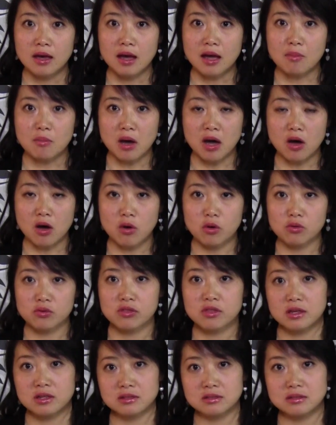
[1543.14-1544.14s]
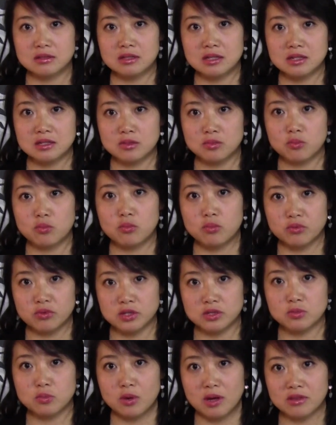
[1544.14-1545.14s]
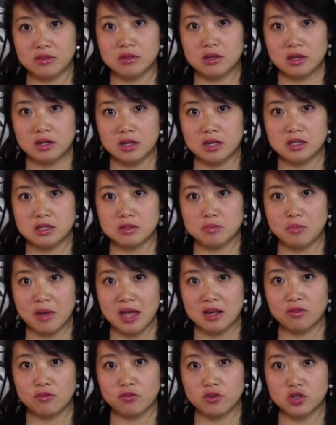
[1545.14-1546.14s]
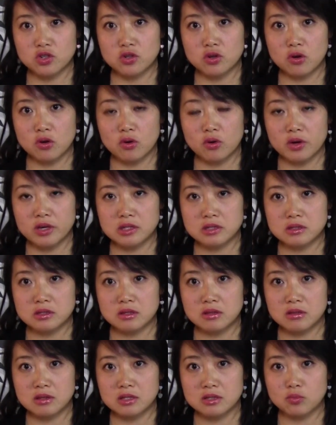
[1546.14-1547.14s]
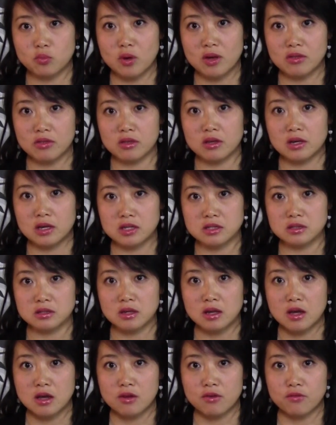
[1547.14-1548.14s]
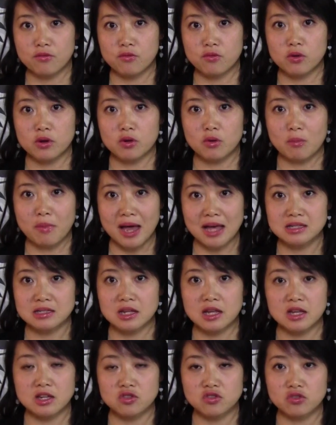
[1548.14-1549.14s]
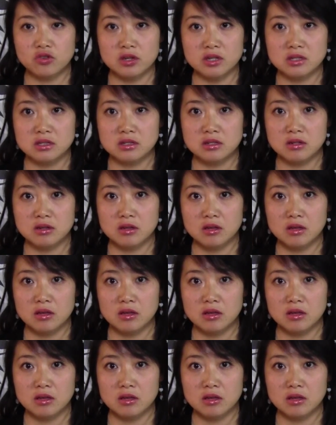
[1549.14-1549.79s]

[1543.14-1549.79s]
among all things, this one thing is beneficial, this one thing is for your best interest.